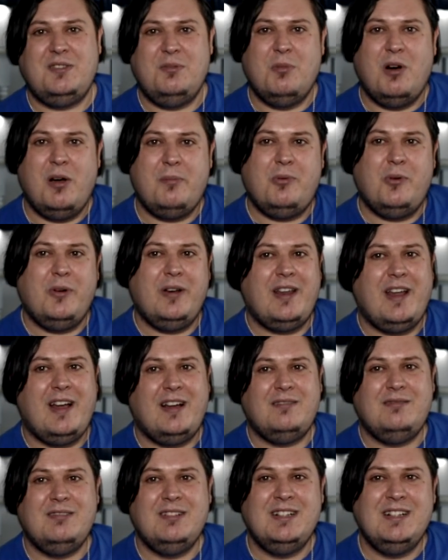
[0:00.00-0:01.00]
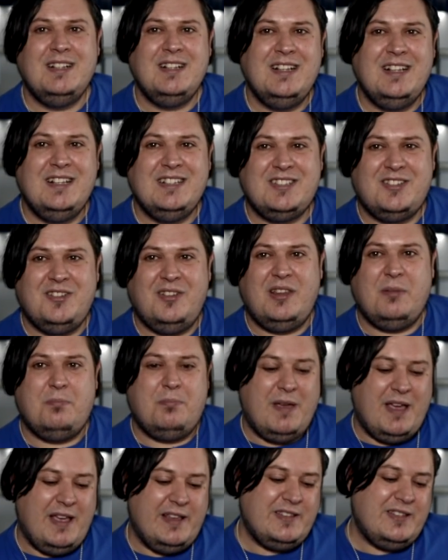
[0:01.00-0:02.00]
you might point out. It's not the
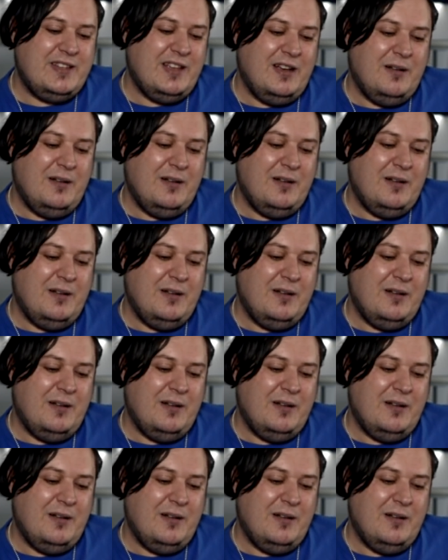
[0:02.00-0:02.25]
best,